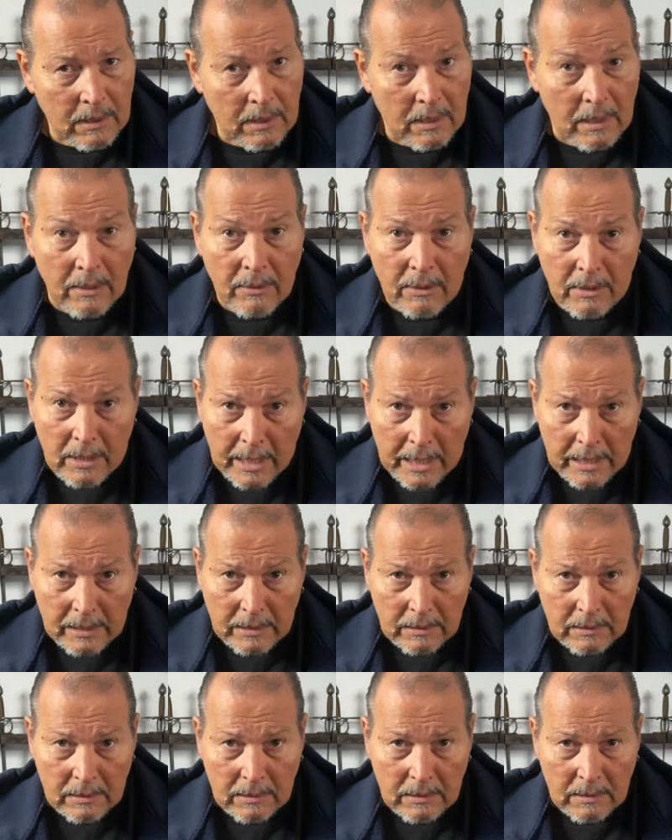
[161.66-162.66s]
And
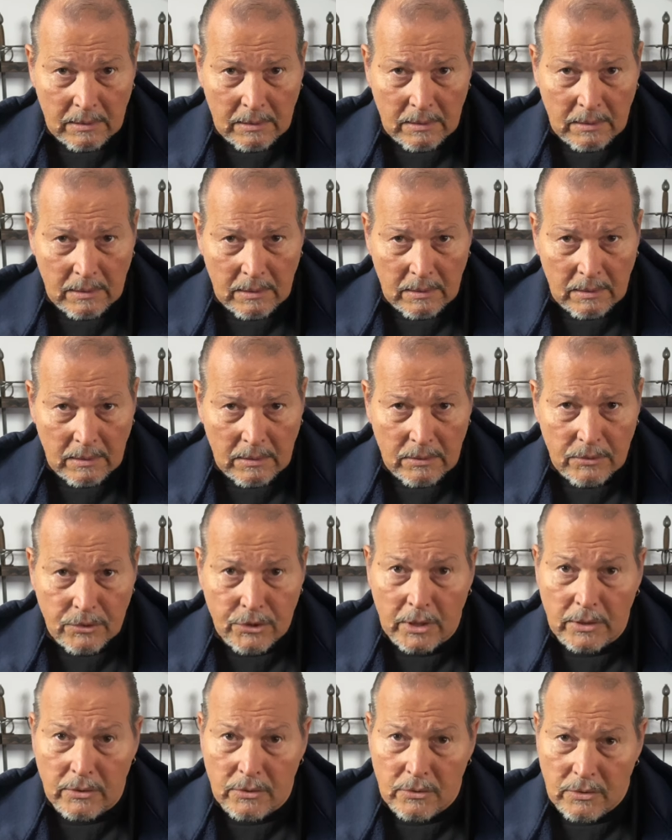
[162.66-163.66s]
that
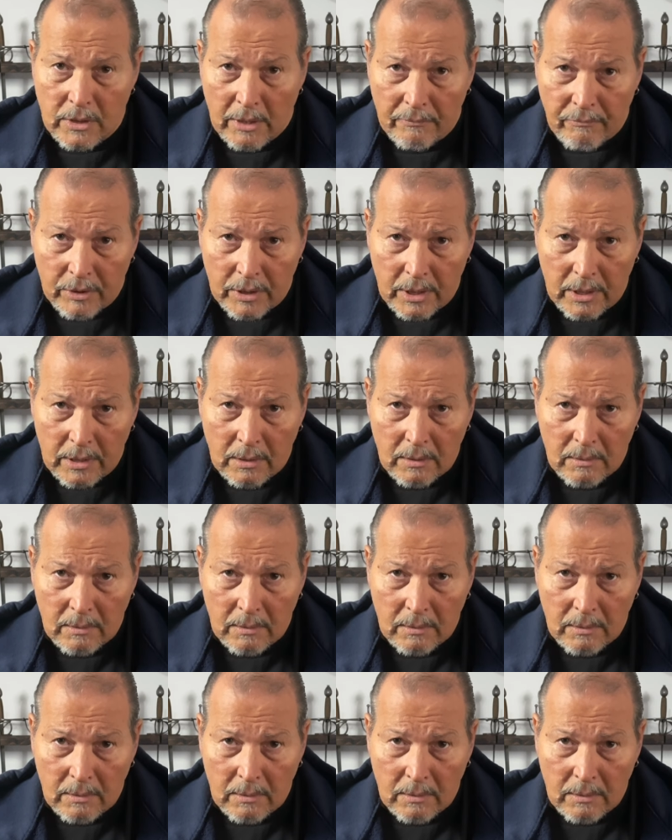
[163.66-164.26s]
changes everything.